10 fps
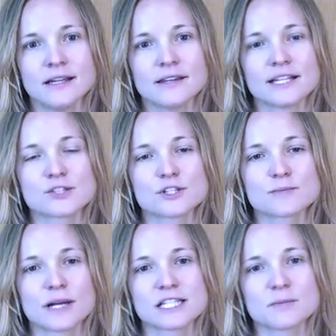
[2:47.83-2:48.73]
This
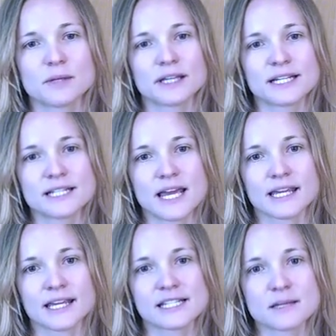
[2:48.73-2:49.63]
responsibility
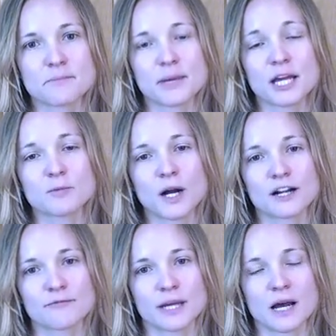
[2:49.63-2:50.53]
taking is a big
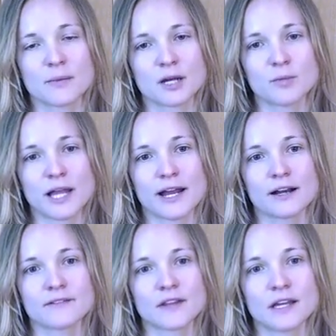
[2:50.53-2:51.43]
part of becoming a player.